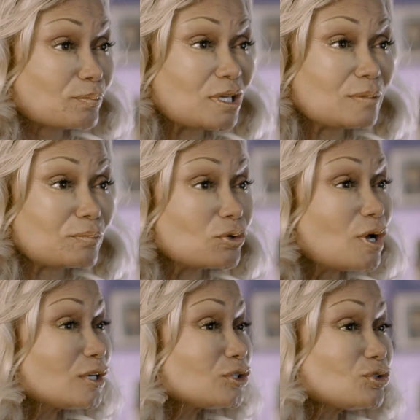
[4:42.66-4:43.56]

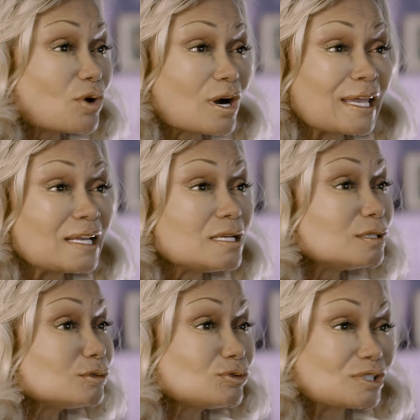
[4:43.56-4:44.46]
people, you are a
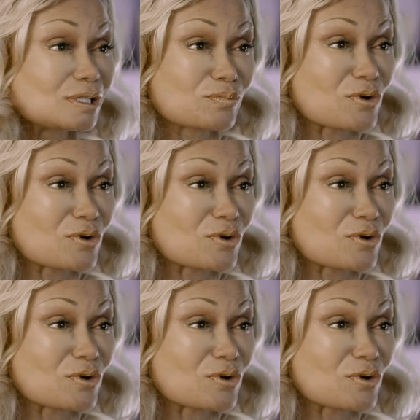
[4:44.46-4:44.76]
losing